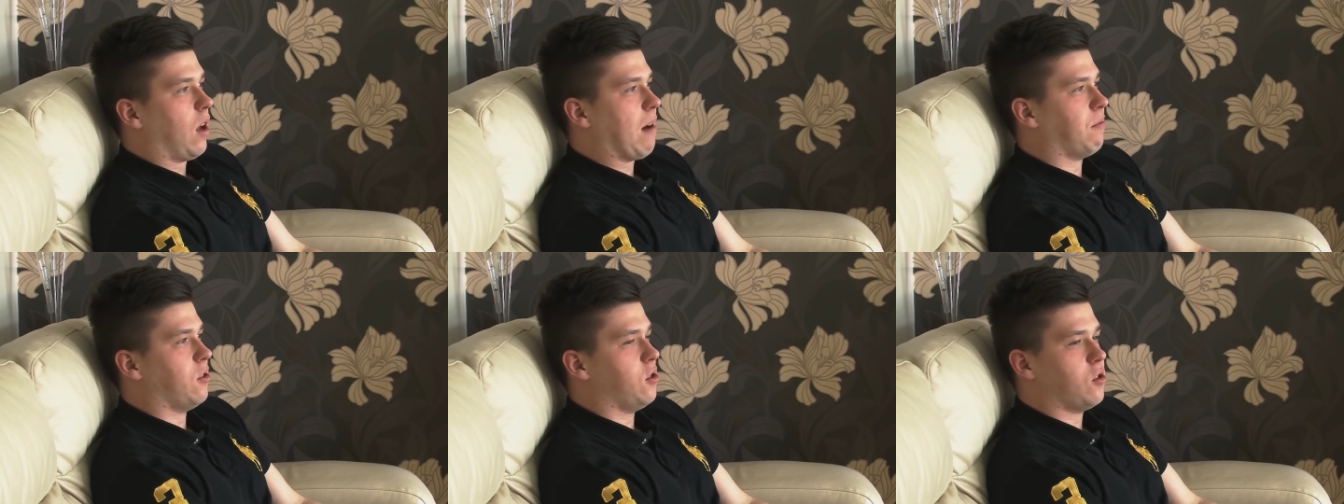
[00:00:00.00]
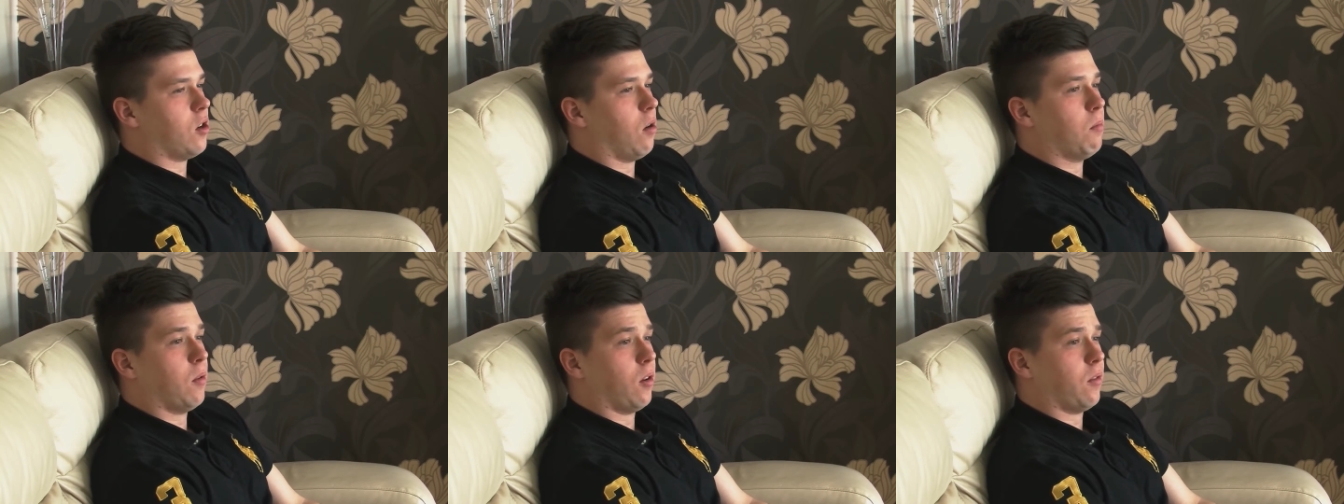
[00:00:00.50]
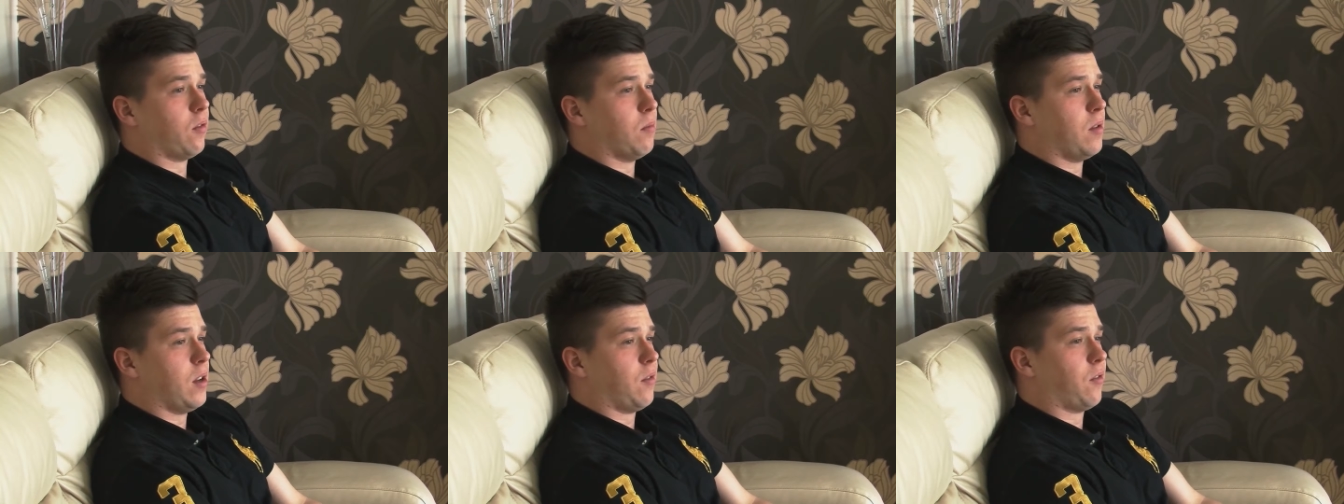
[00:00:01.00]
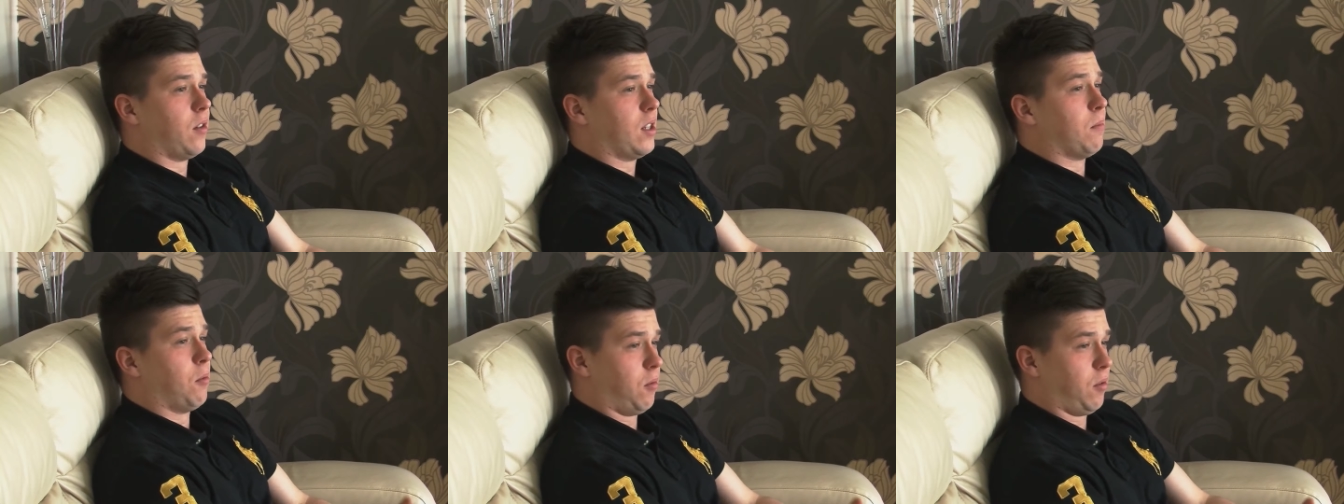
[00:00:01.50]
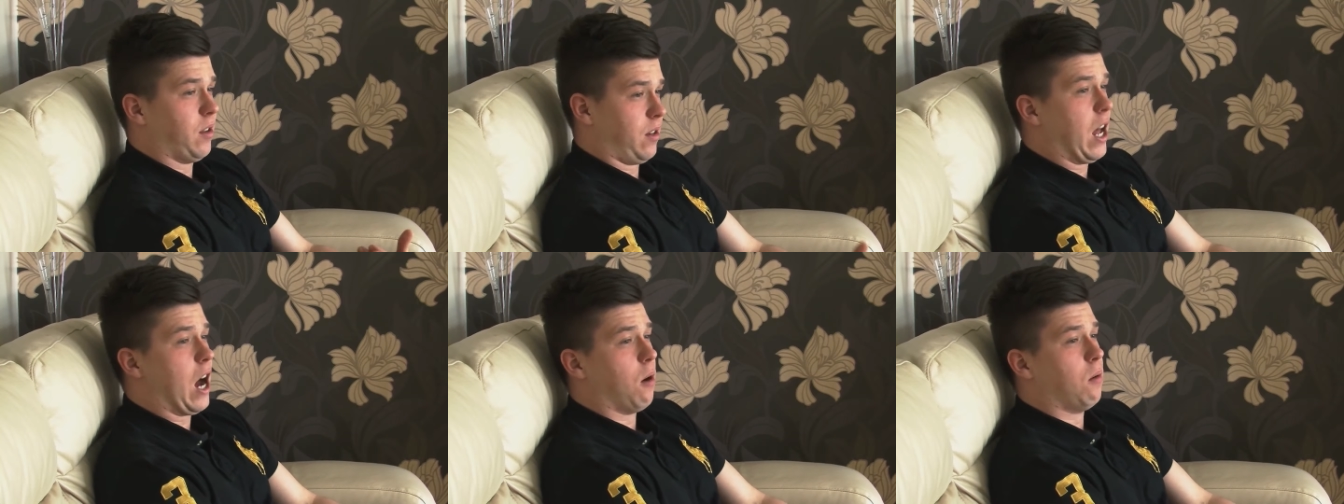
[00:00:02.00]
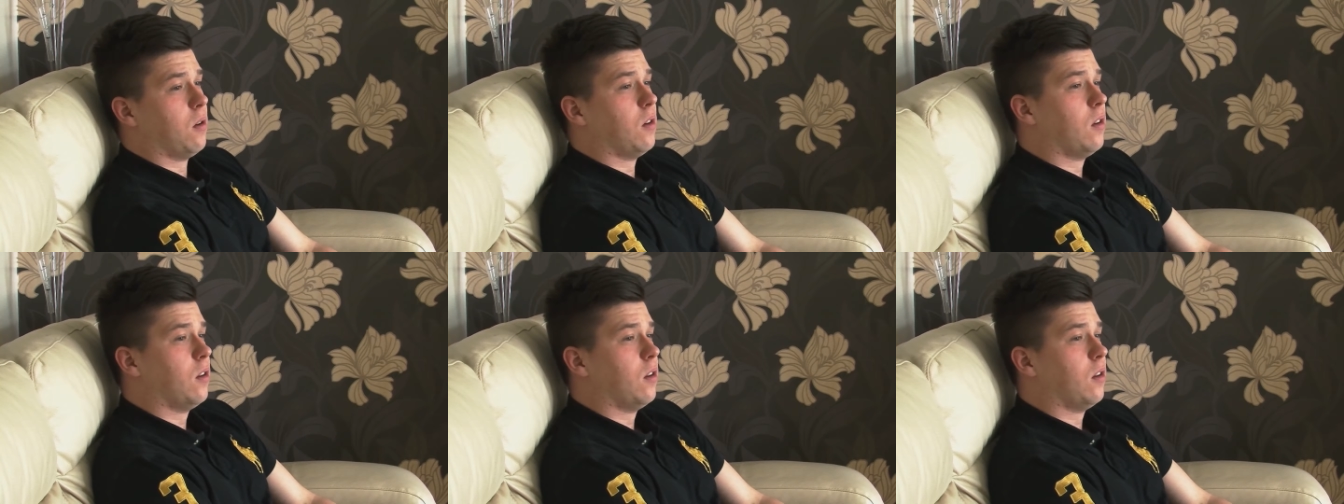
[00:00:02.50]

having job like for me, for example, now,